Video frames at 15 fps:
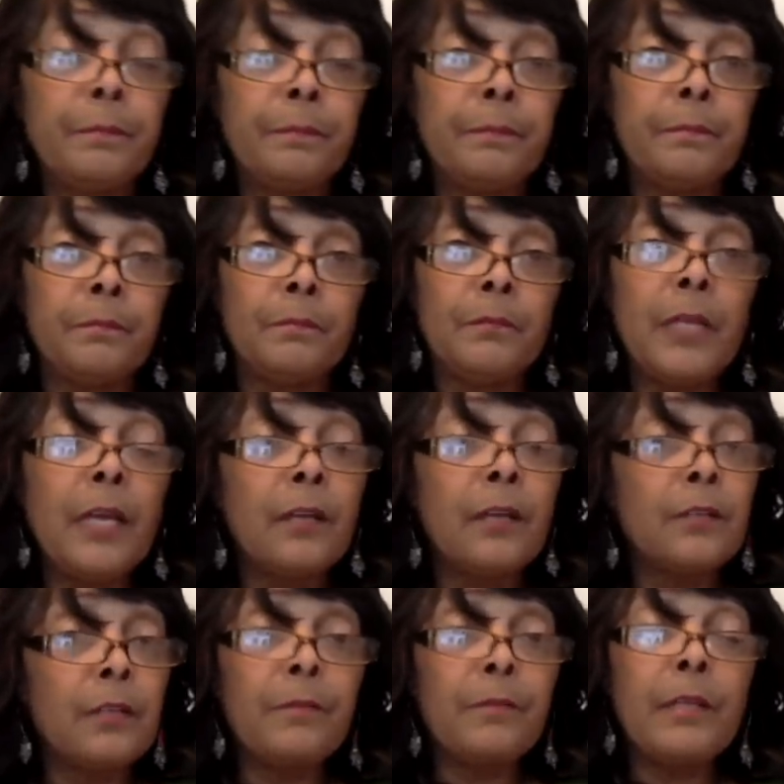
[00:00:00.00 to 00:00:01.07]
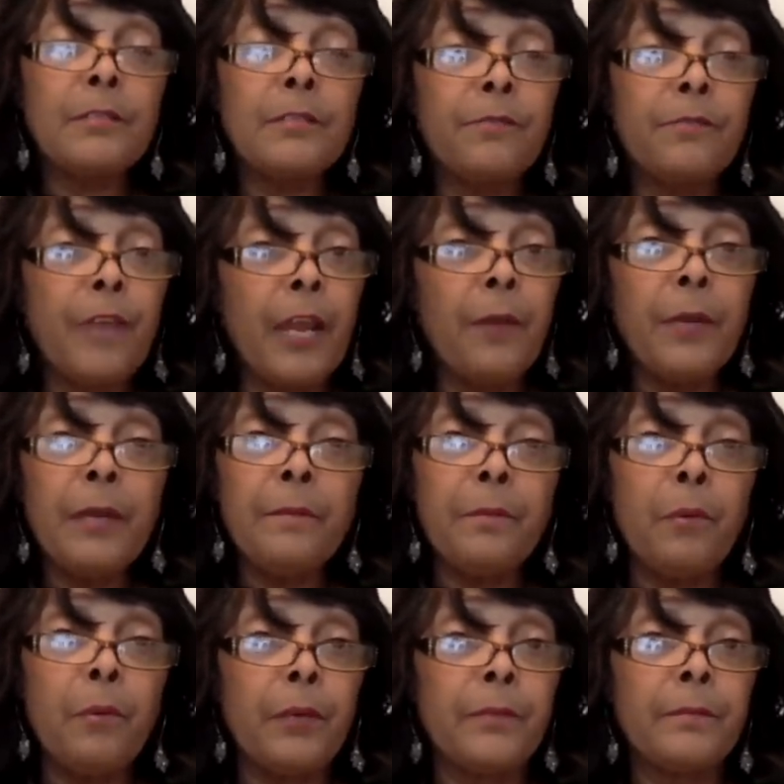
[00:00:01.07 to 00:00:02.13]
Yeah, it's very
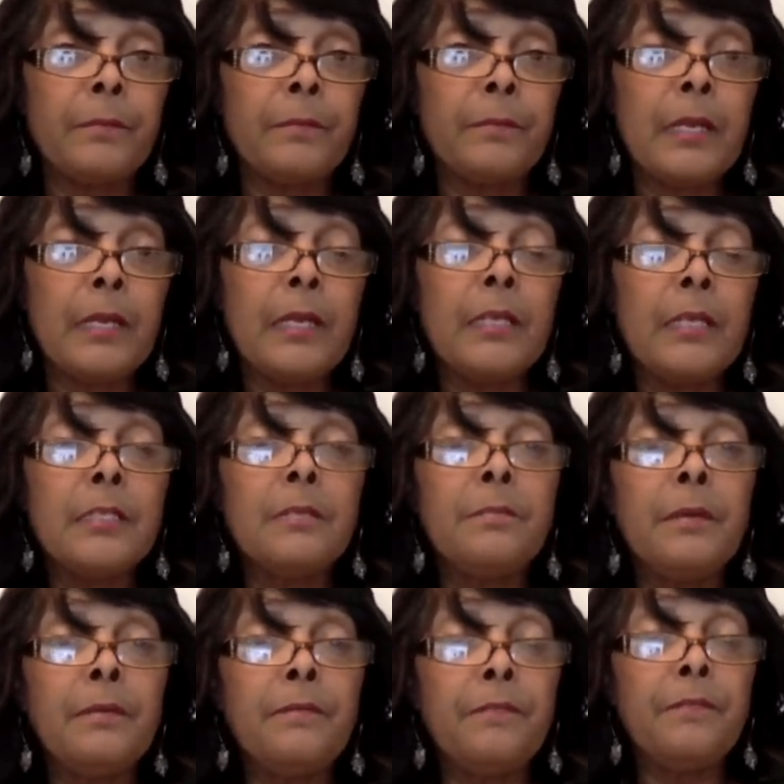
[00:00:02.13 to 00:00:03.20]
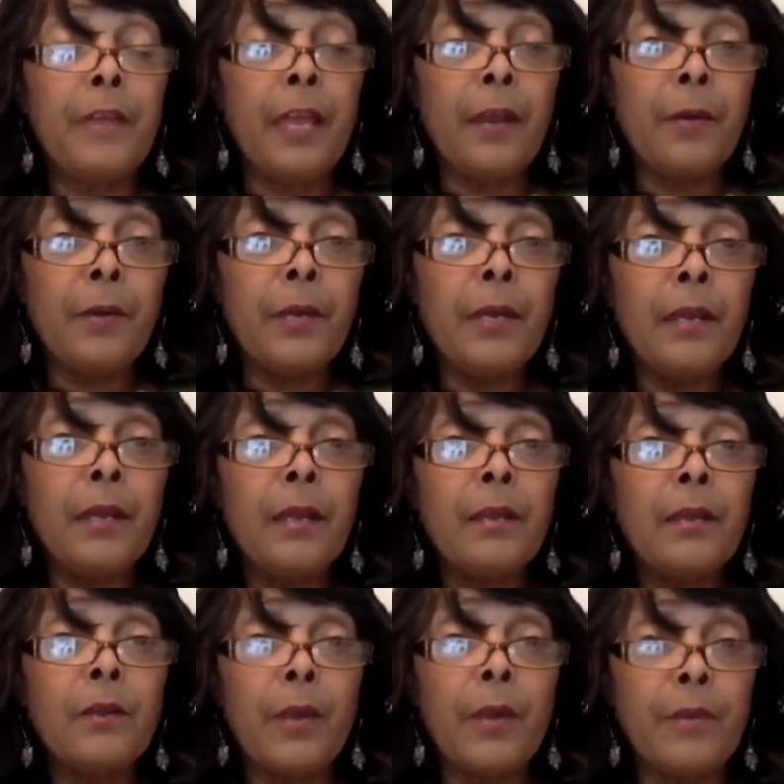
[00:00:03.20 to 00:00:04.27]
important to be very
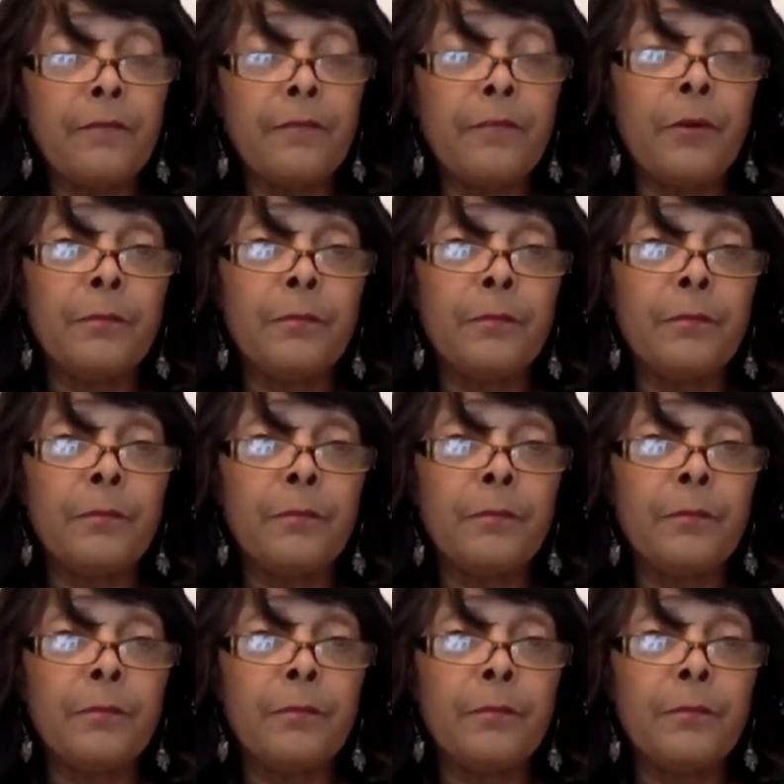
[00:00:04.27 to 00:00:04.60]
grateful